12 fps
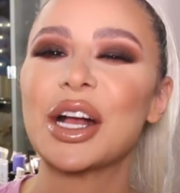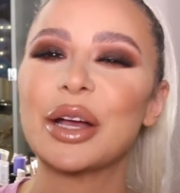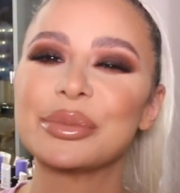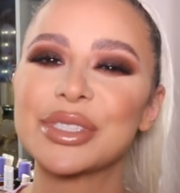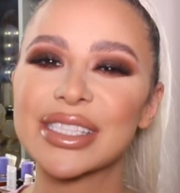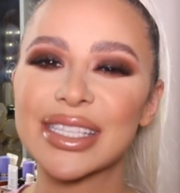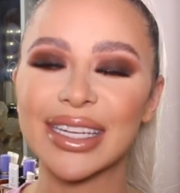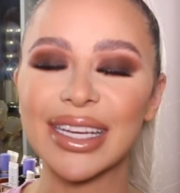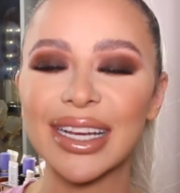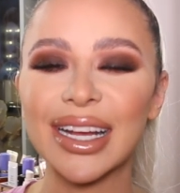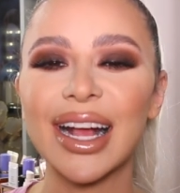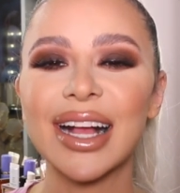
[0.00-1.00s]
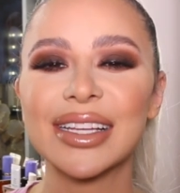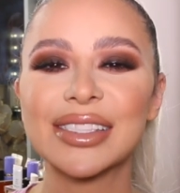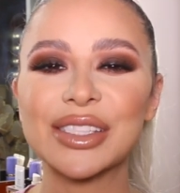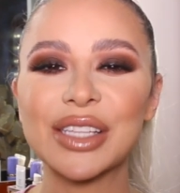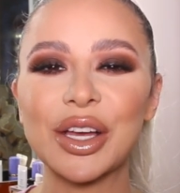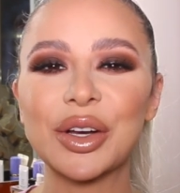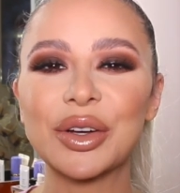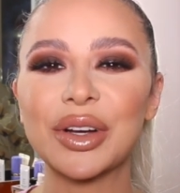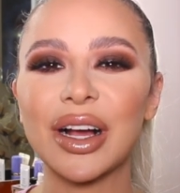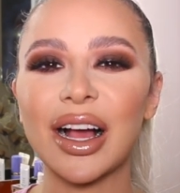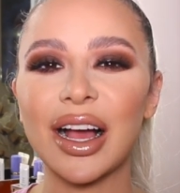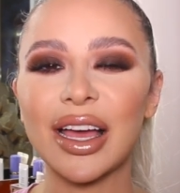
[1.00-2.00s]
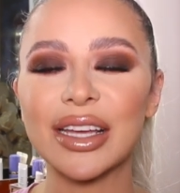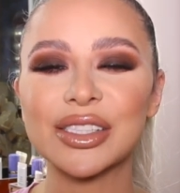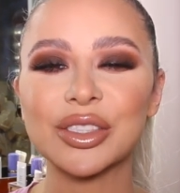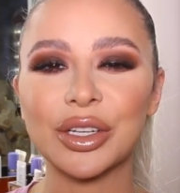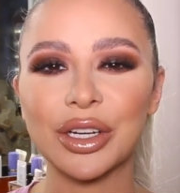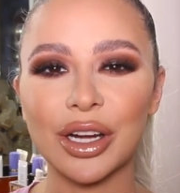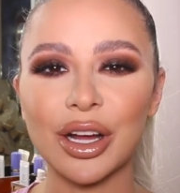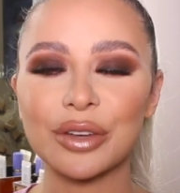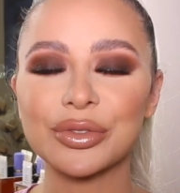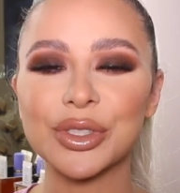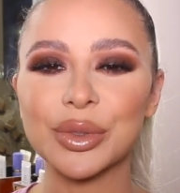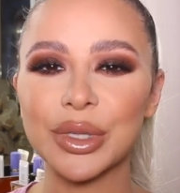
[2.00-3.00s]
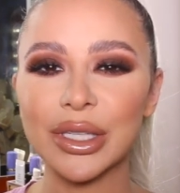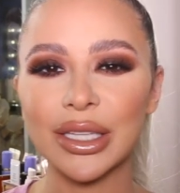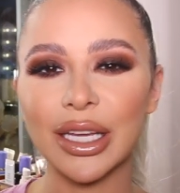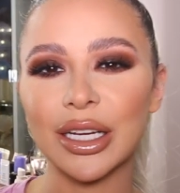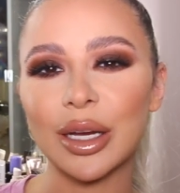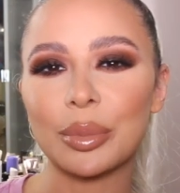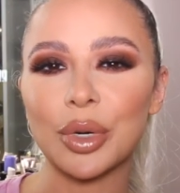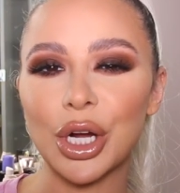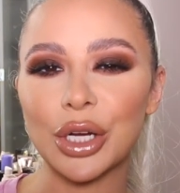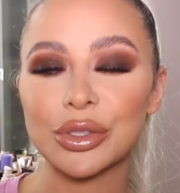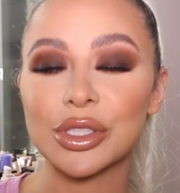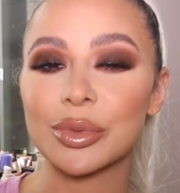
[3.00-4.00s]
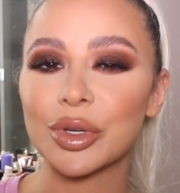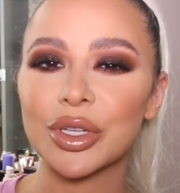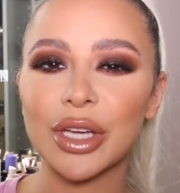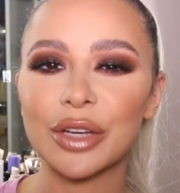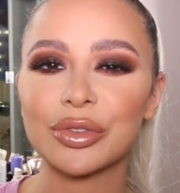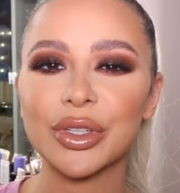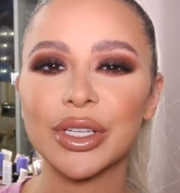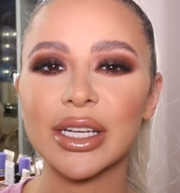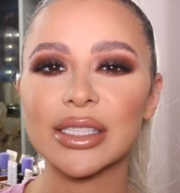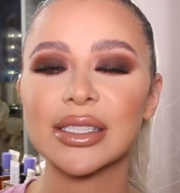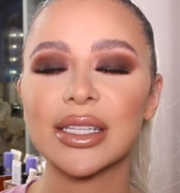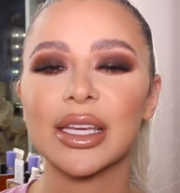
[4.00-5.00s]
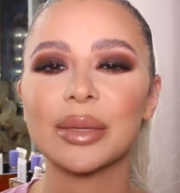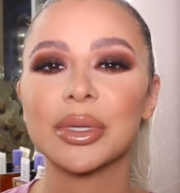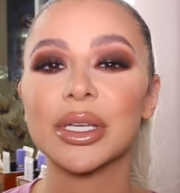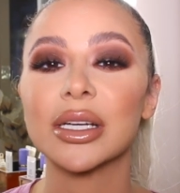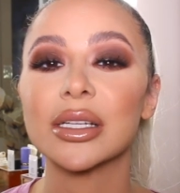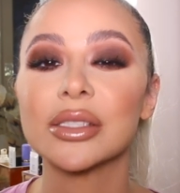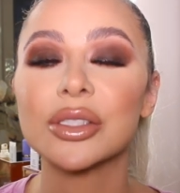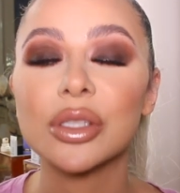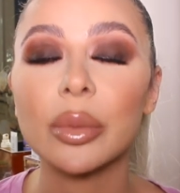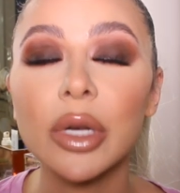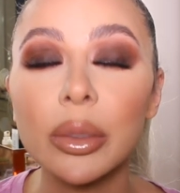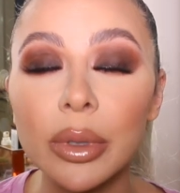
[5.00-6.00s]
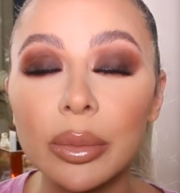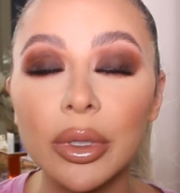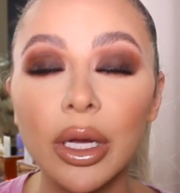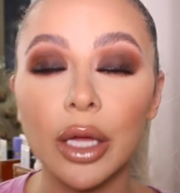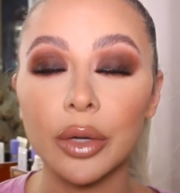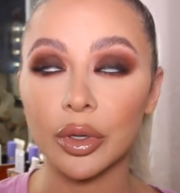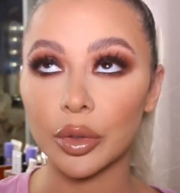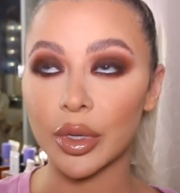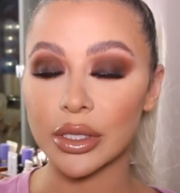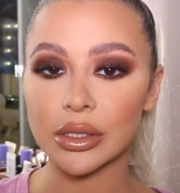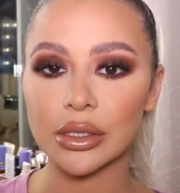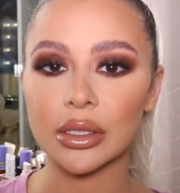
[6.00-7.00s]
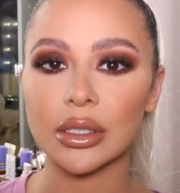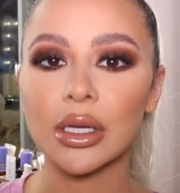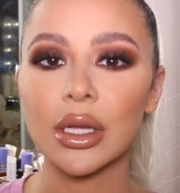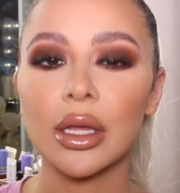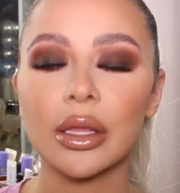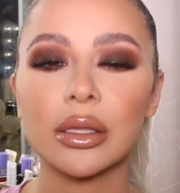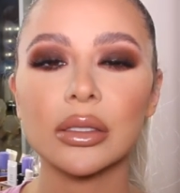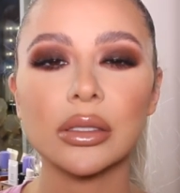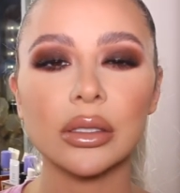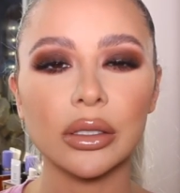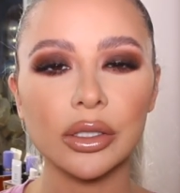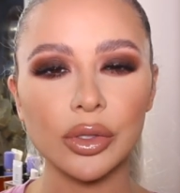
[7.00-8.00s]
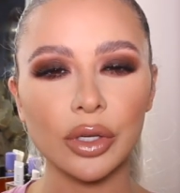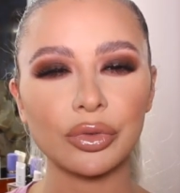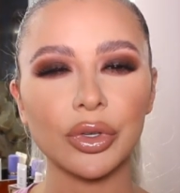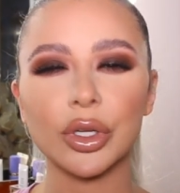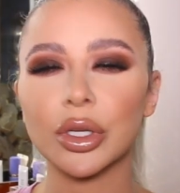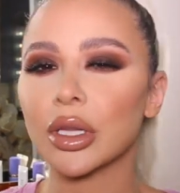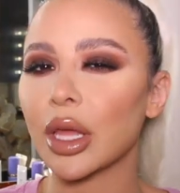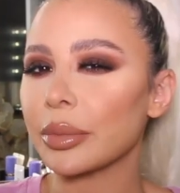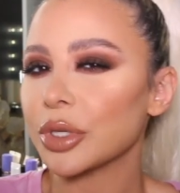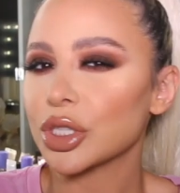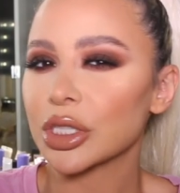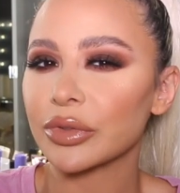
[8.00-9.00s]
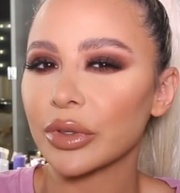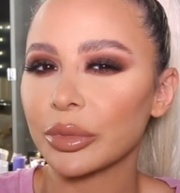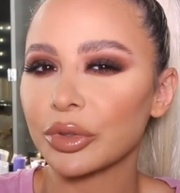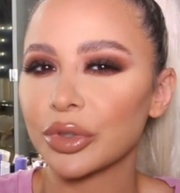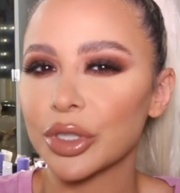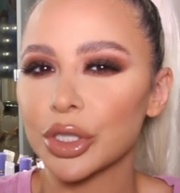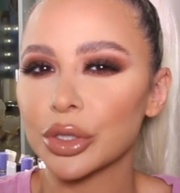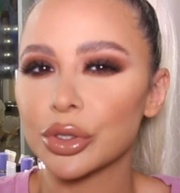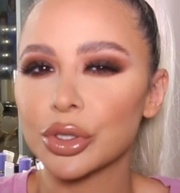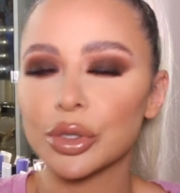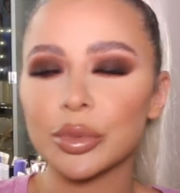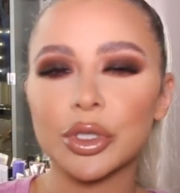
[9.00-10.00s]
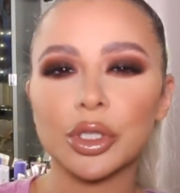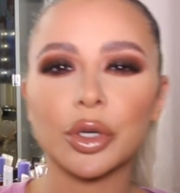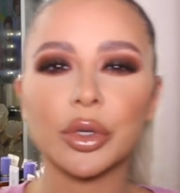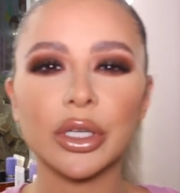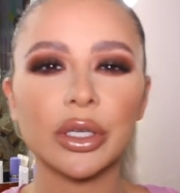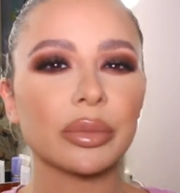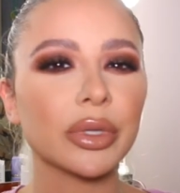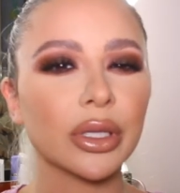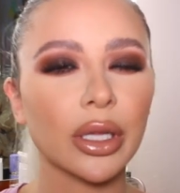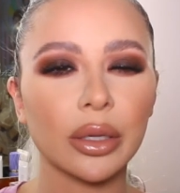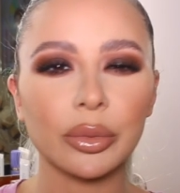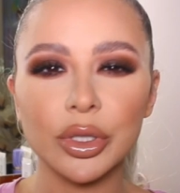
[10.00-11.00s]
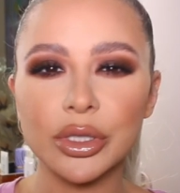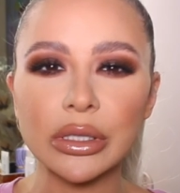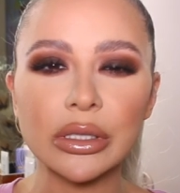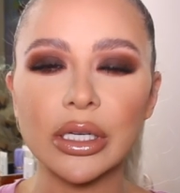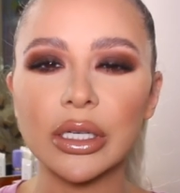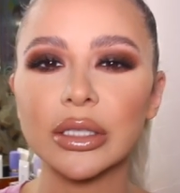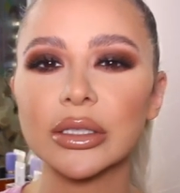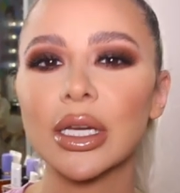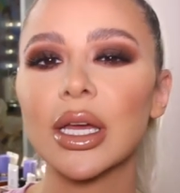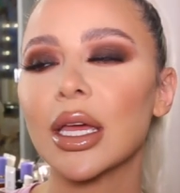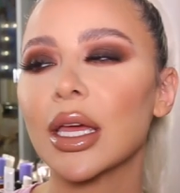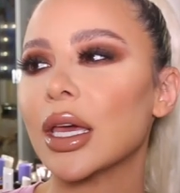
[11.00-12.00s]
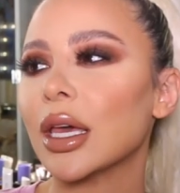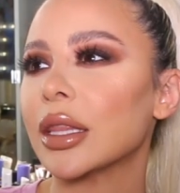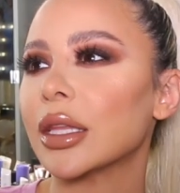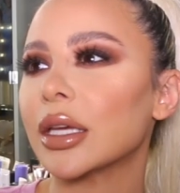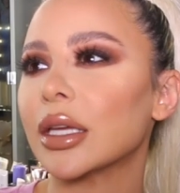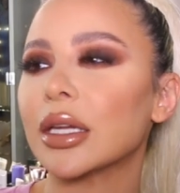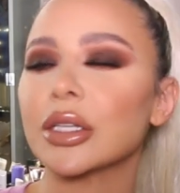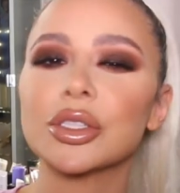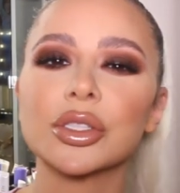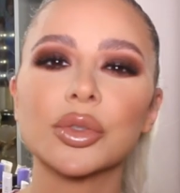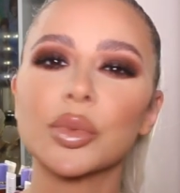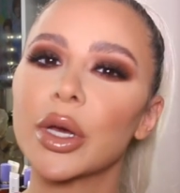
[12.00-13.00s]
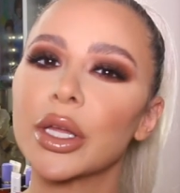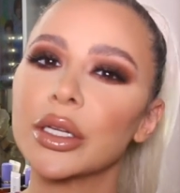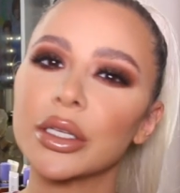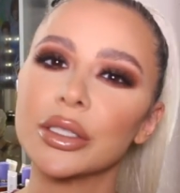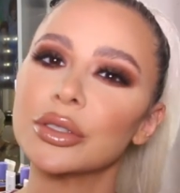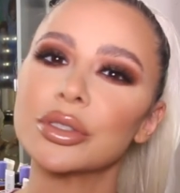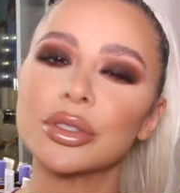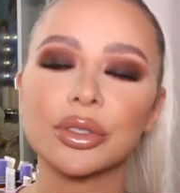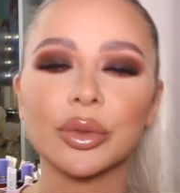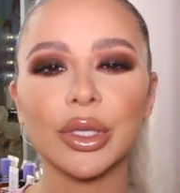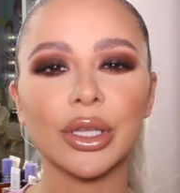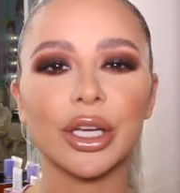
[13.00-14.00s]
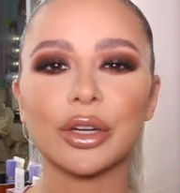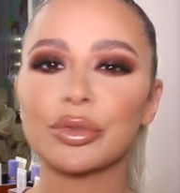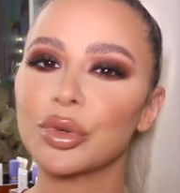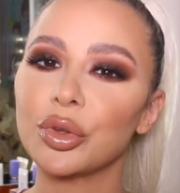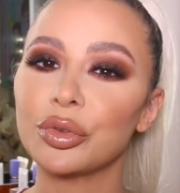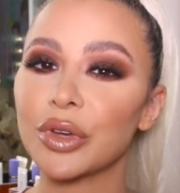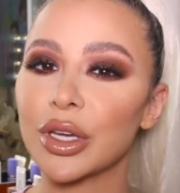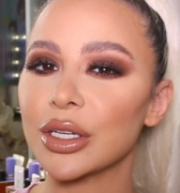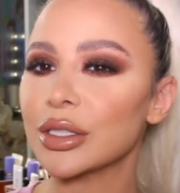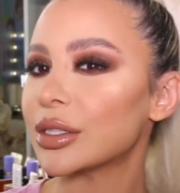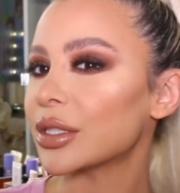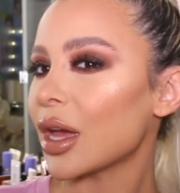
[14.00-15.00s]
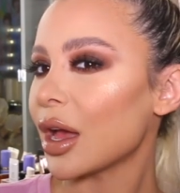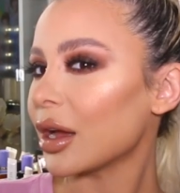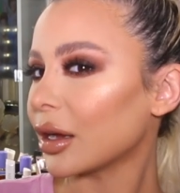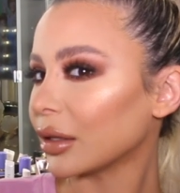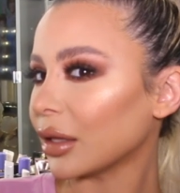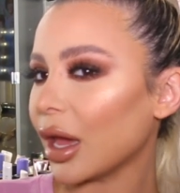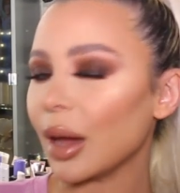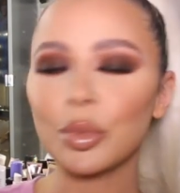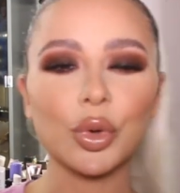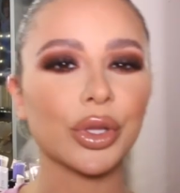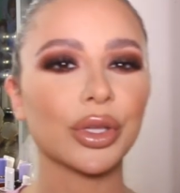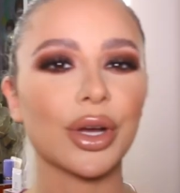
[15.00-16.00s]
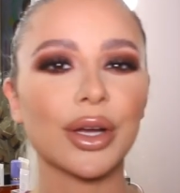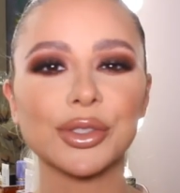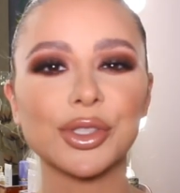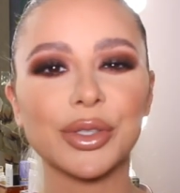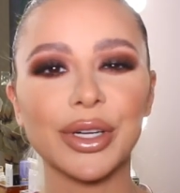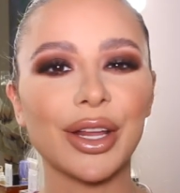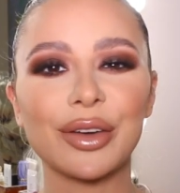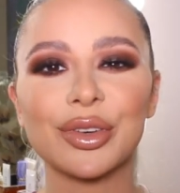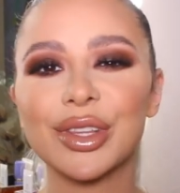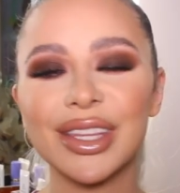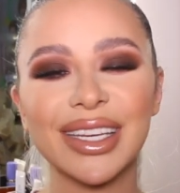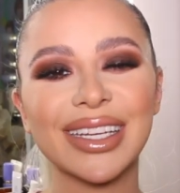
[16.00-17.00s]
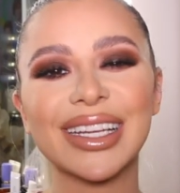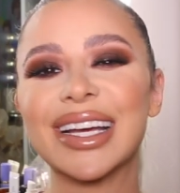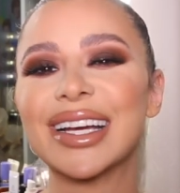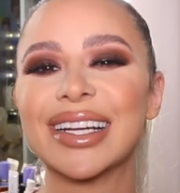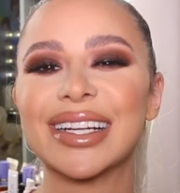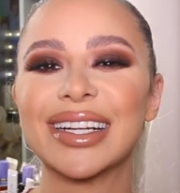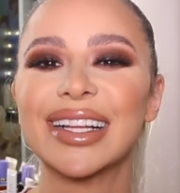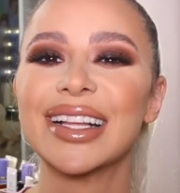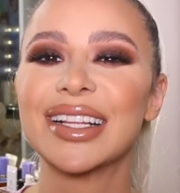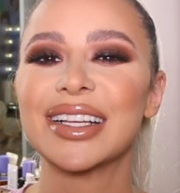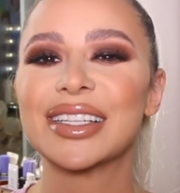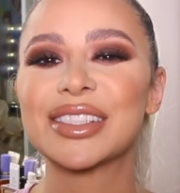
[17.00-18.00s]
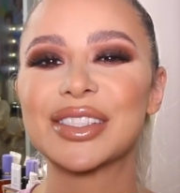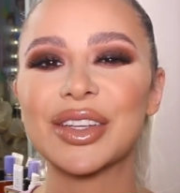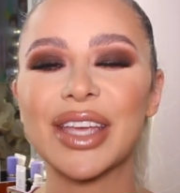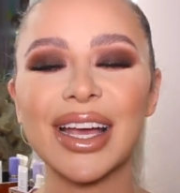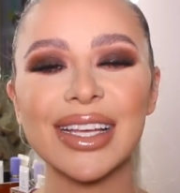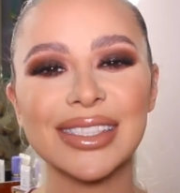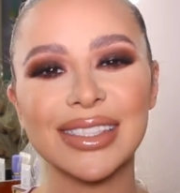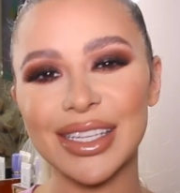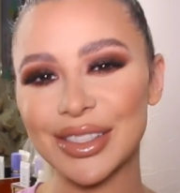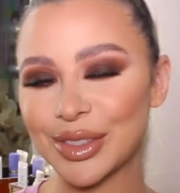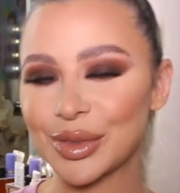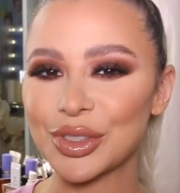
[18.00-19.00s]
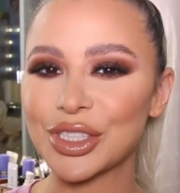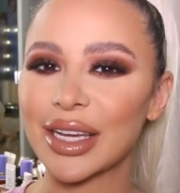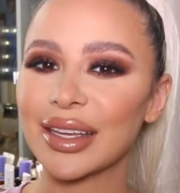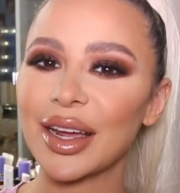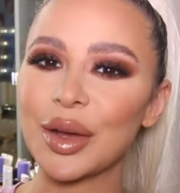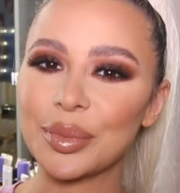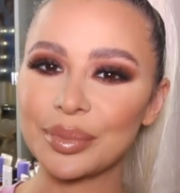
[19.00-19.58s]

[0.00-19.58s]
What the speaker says: I'm just kidding. So I started off doing like a brown smoky eye for you guys today because so many people had requested this look. So I figured let me just film it for YouTube so it can be like more detailed. And then I just went into doing like a full face glam with contour and everything. So yeah, stay tuned, check it out.